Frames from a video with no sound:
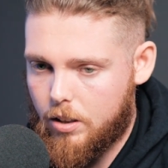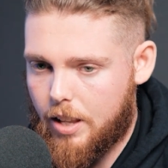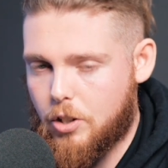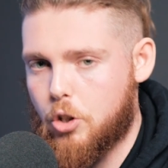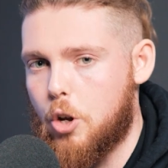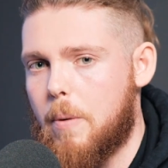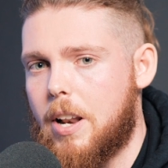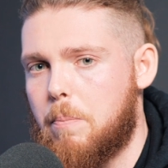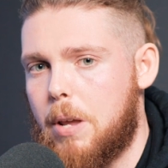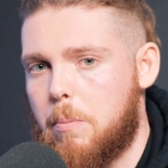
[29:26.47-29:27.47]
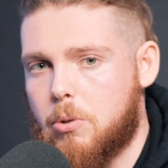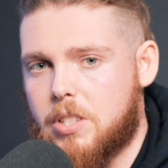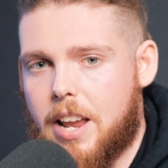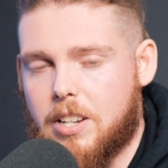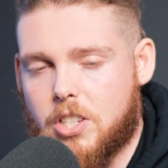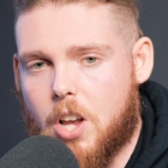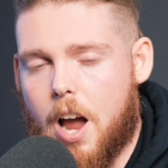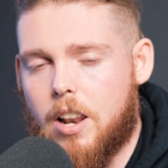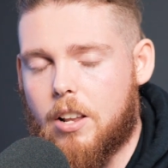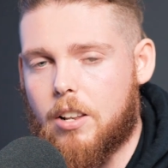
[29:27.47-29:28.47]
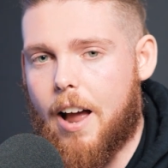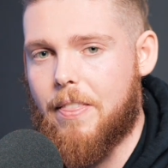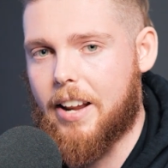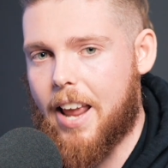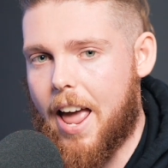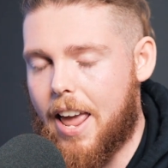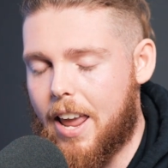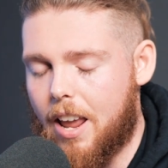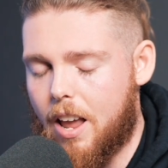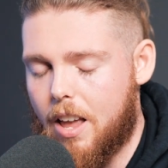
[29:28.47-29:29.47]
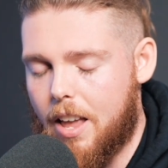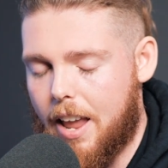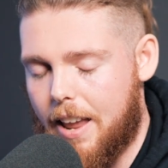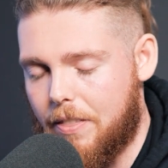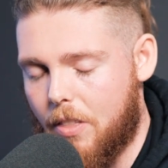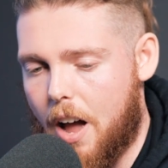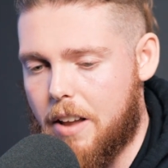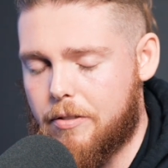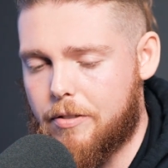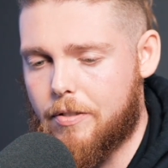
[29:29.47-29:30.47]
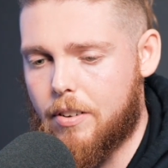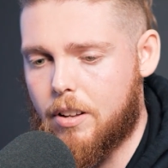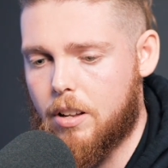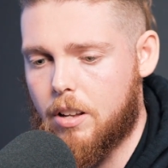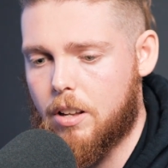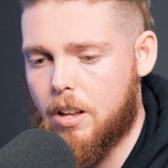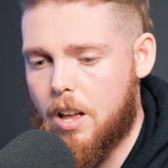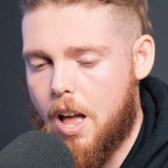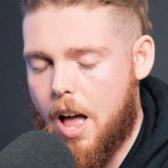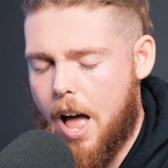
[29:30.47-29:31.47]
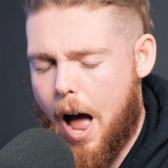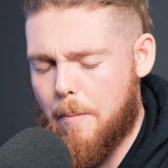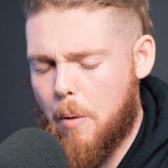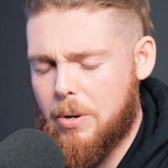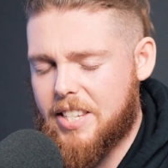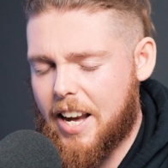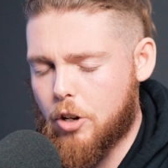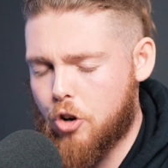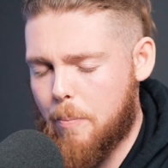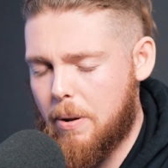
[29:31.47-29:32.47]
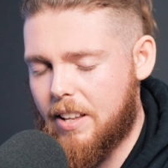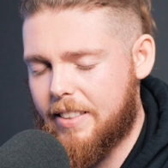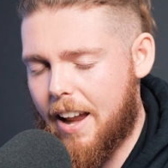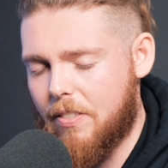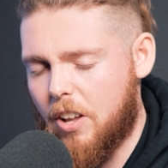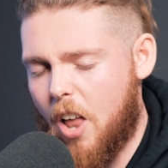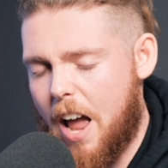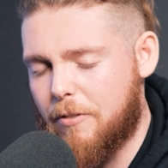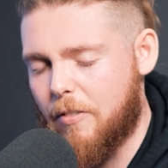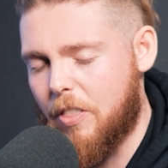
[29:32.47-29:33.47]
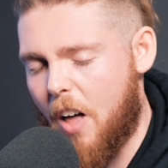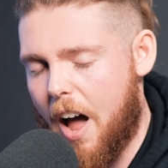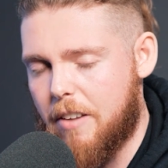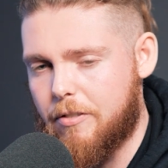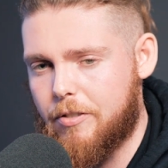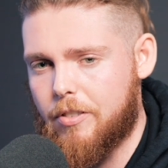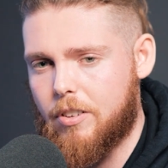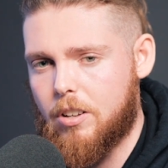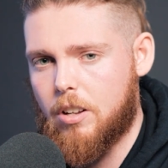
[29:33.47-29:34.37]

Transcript: There's too many people staying silent like the K in knife. How about we take a trip in the day in the life of a knife?